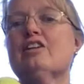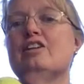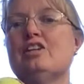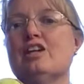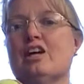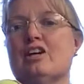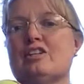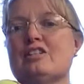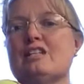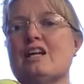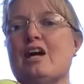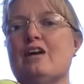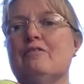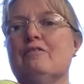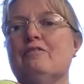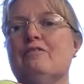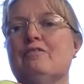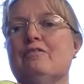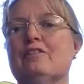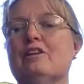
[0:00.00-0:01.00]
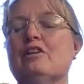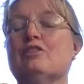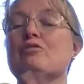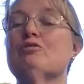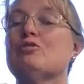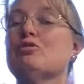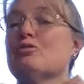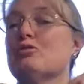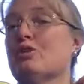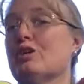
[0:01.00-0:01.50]
the dark side
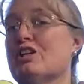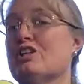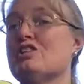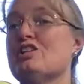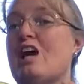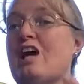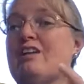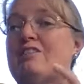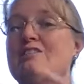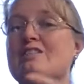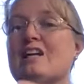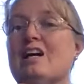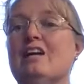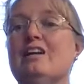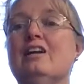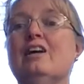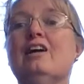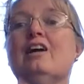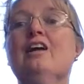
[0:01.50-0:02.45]
or the shadow side.